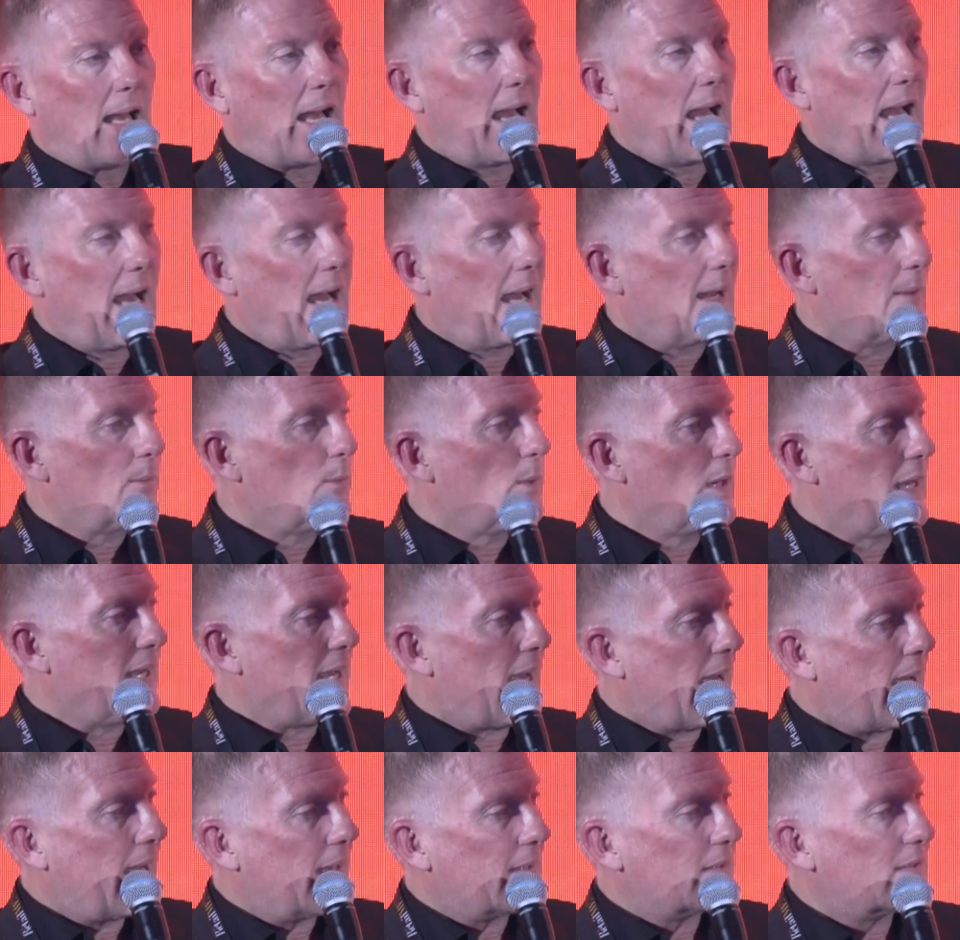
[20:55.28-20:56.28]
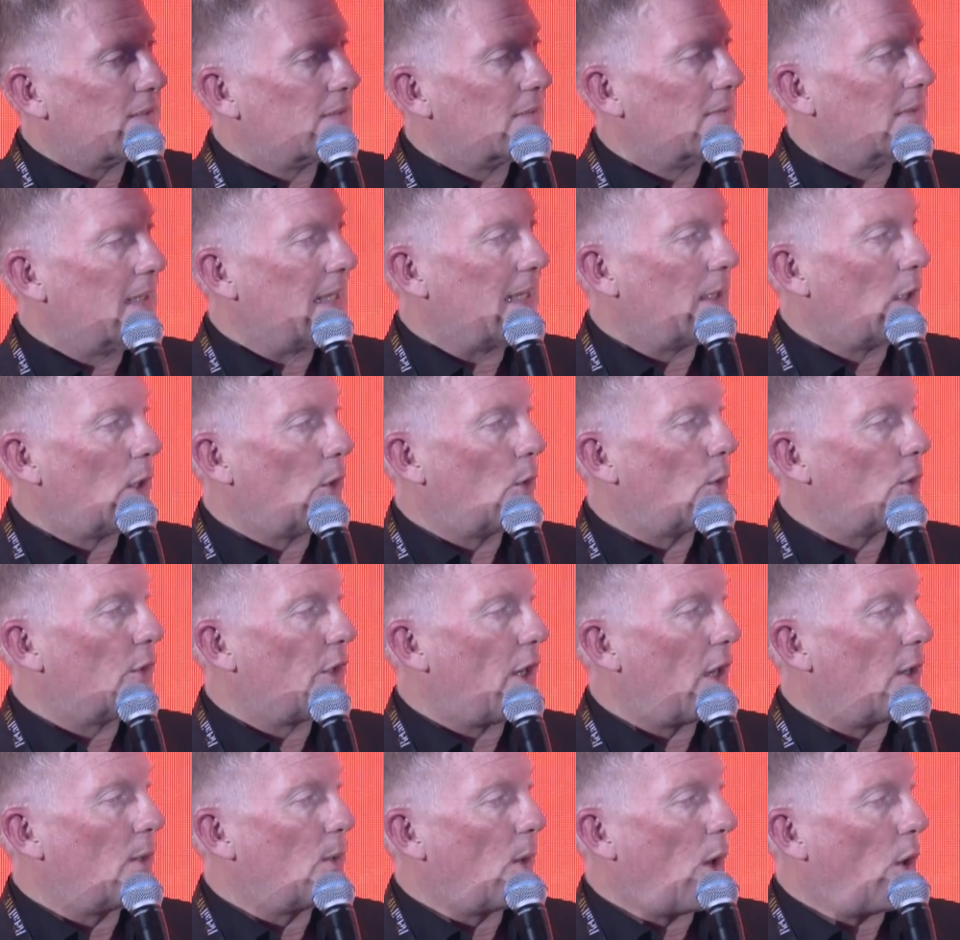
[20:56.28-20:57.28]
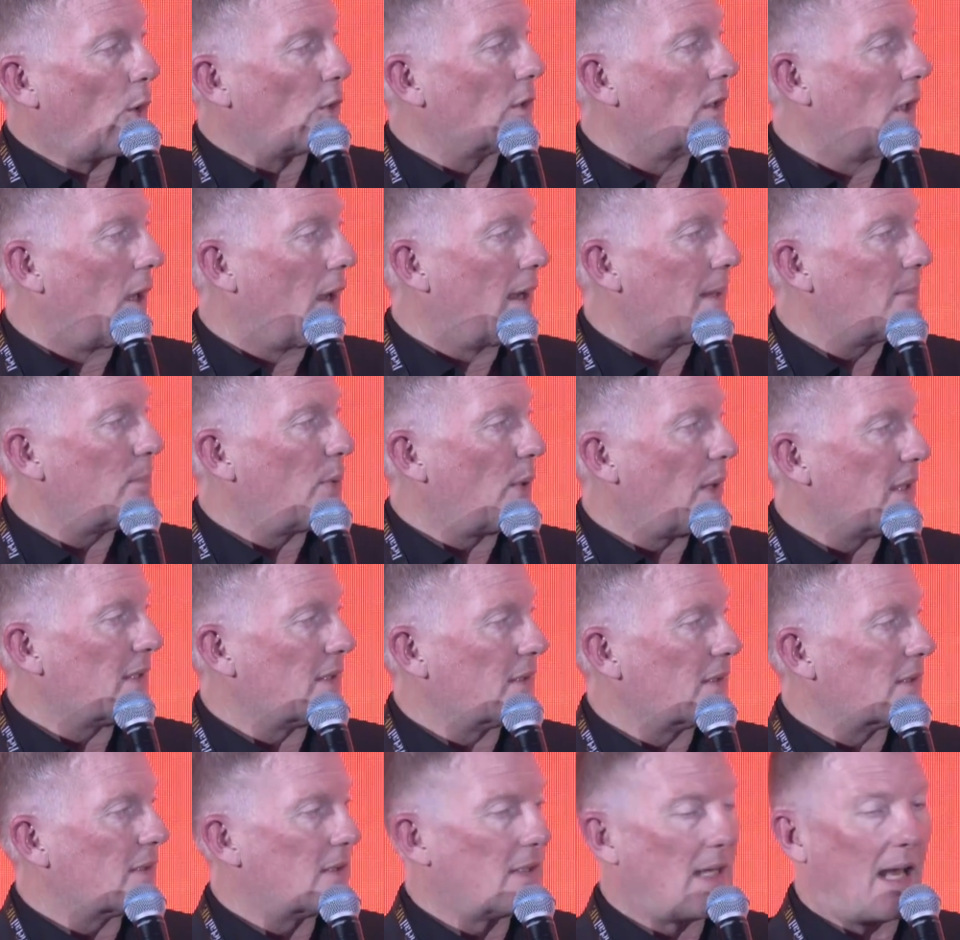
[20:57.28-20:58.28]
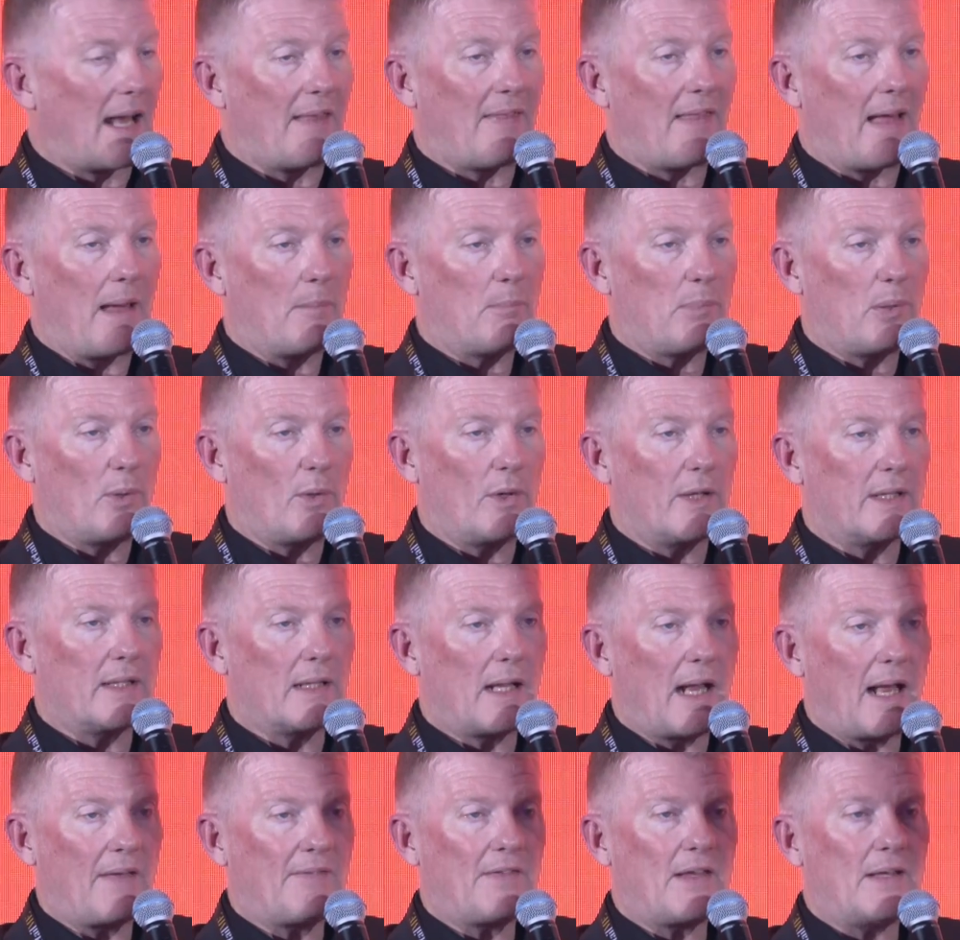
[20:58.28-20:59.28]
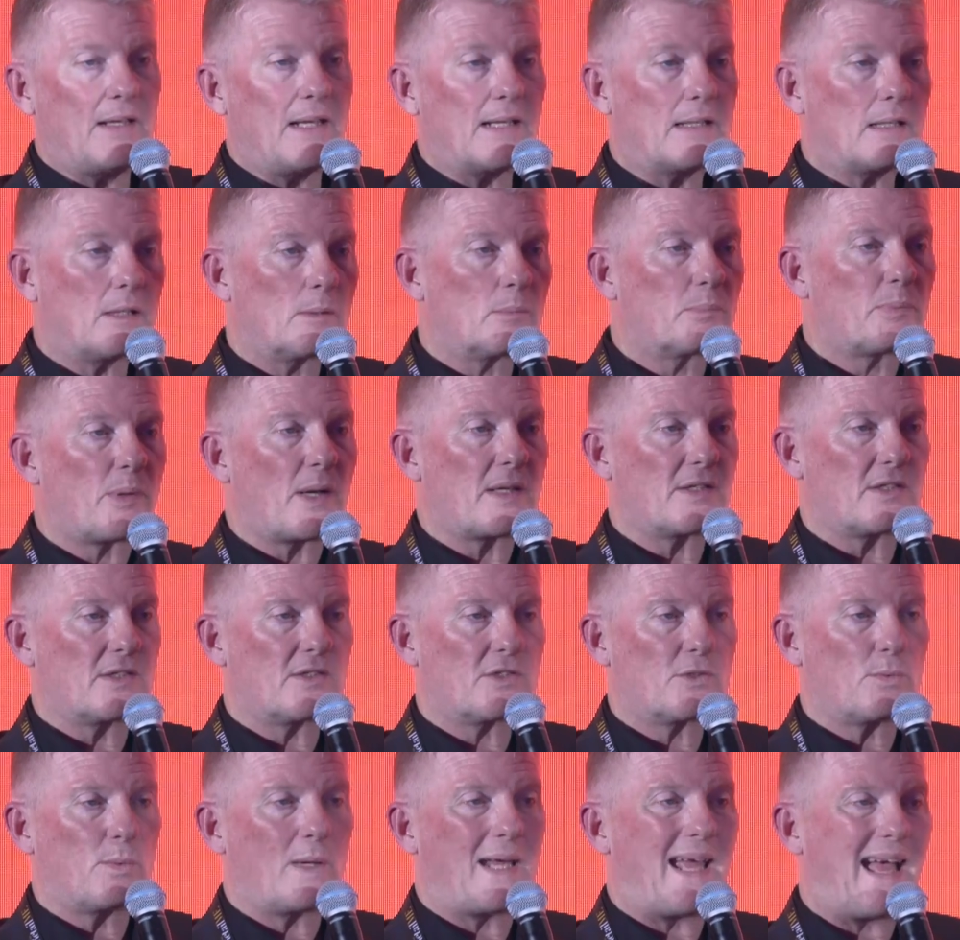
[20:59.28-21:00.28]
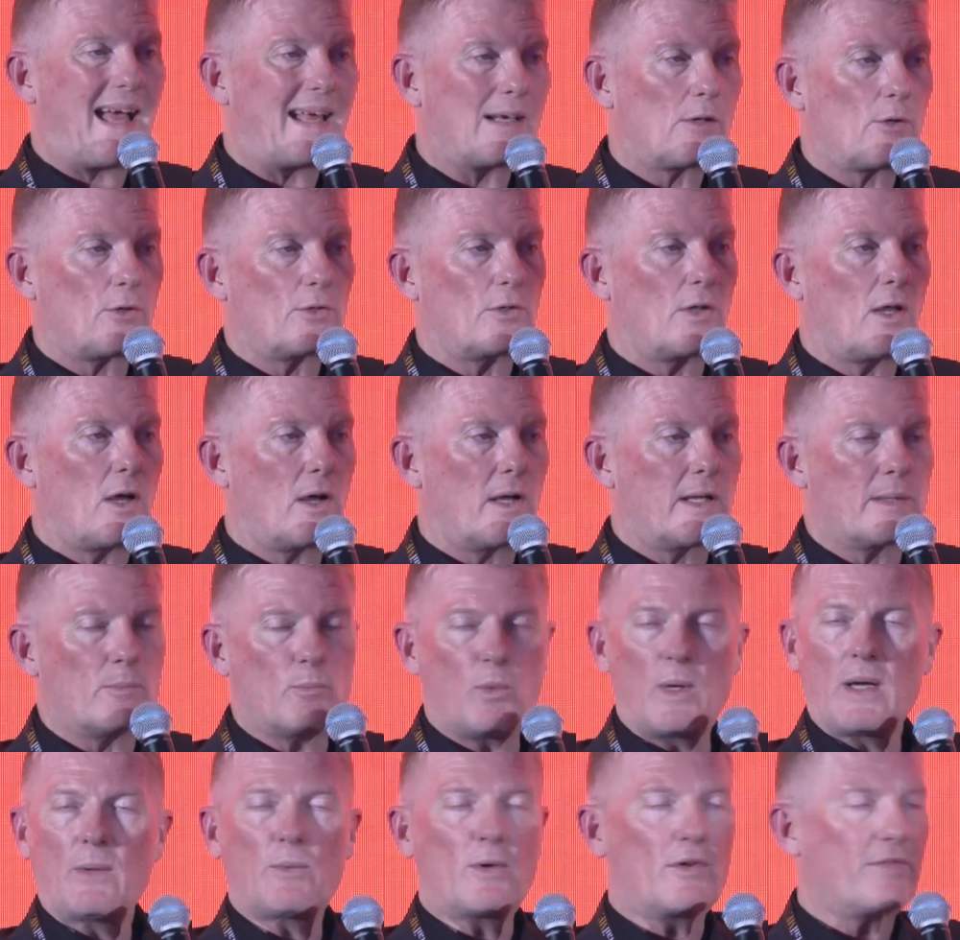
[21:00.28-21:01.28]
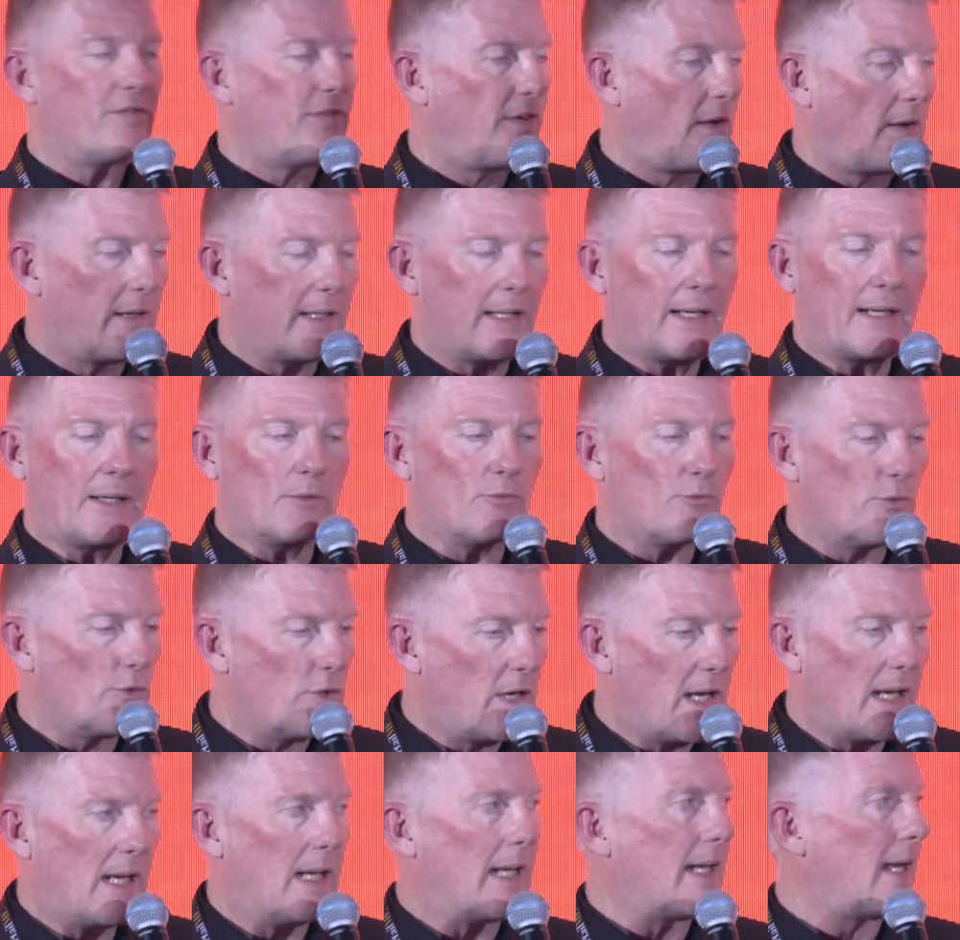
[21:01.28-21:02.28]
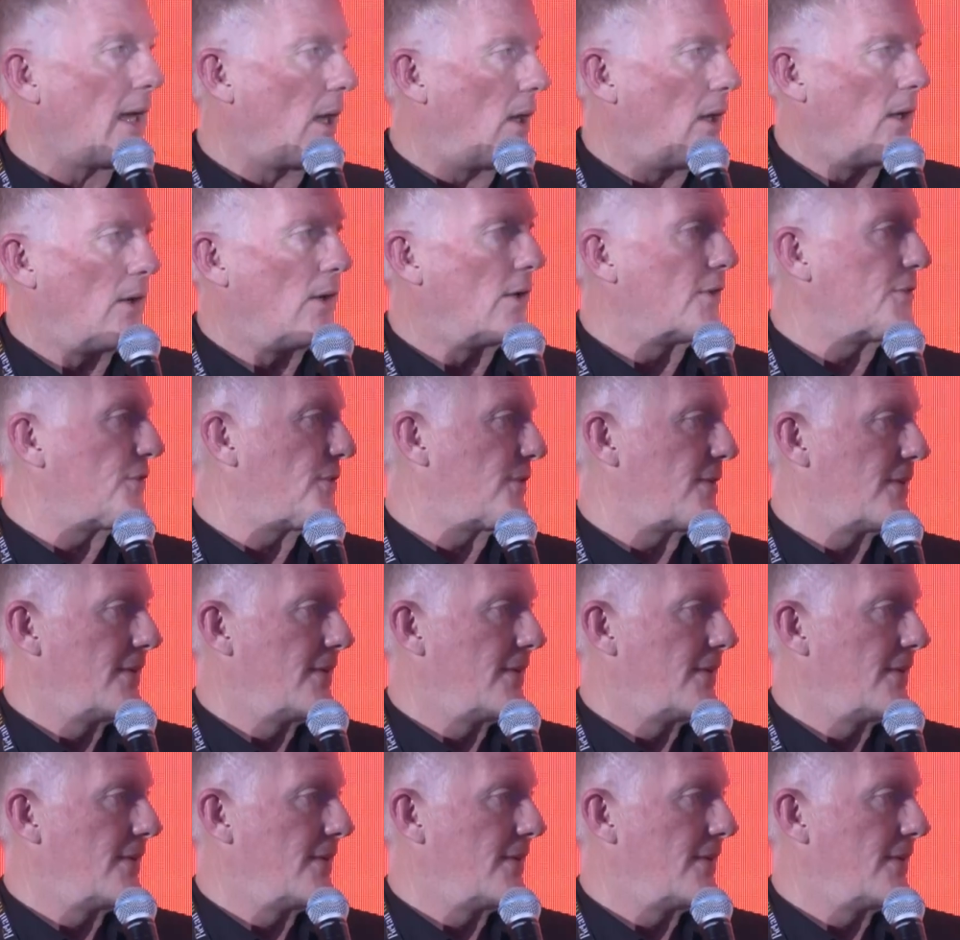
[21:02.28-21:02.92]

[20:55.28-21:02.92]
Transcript: And we had little or no online presence at that point. And the little presence we had online, we were finding really hard.